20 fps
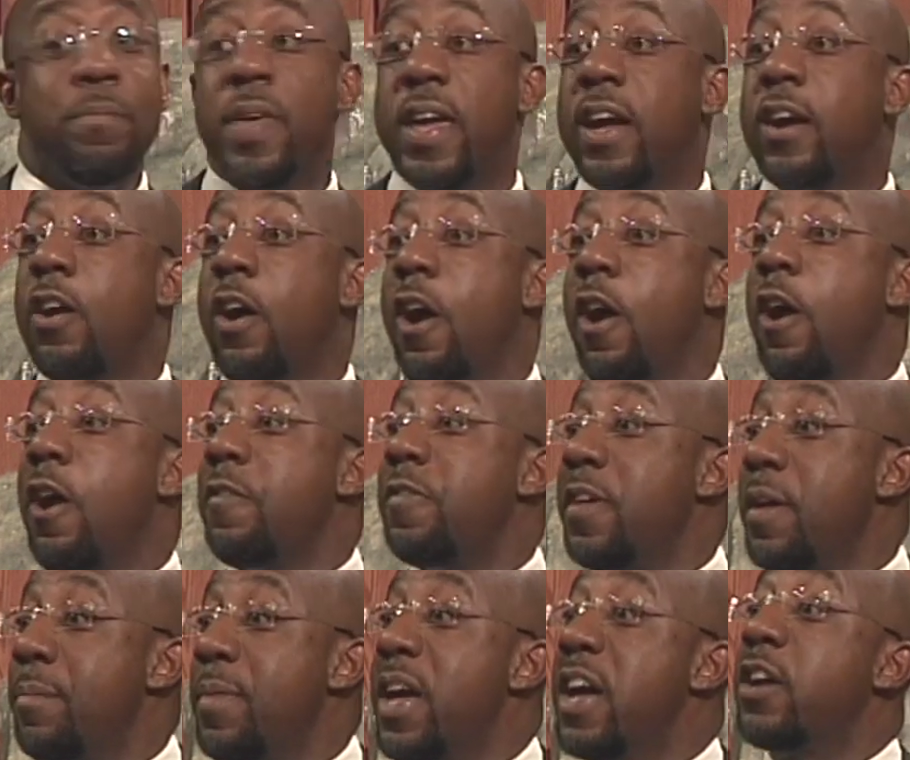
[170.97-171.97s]
They called
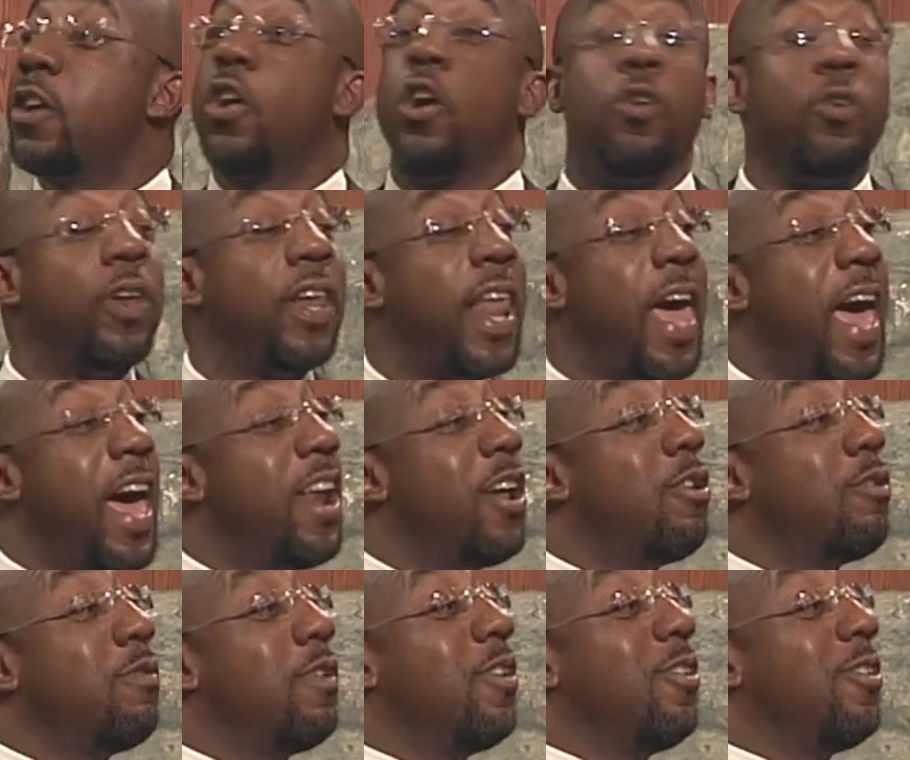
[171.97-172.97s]
them
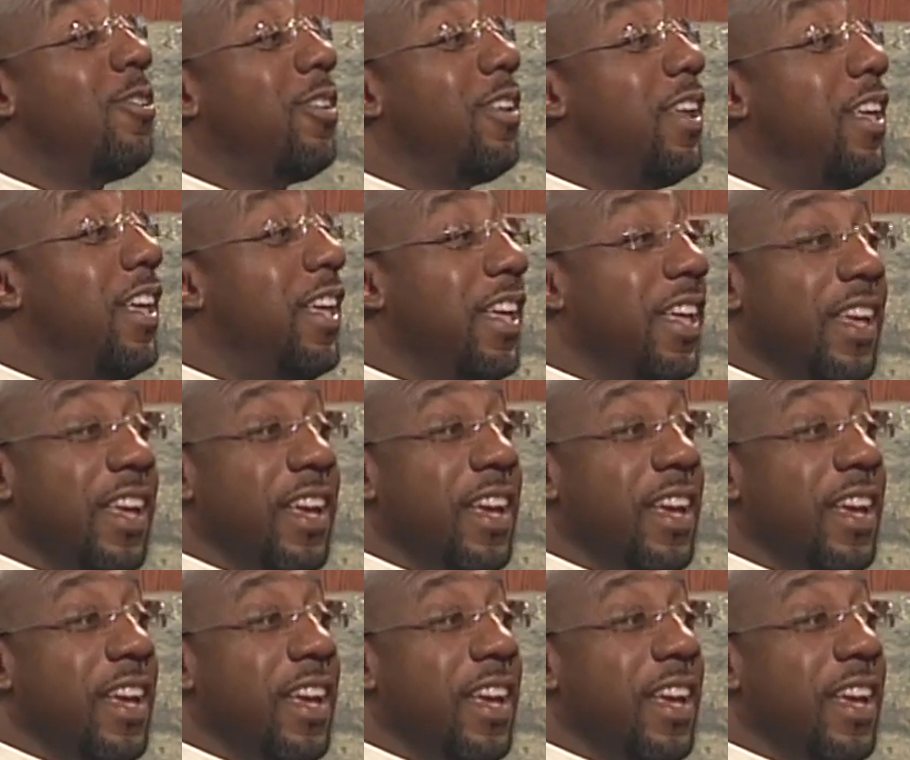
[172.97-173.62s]
collateral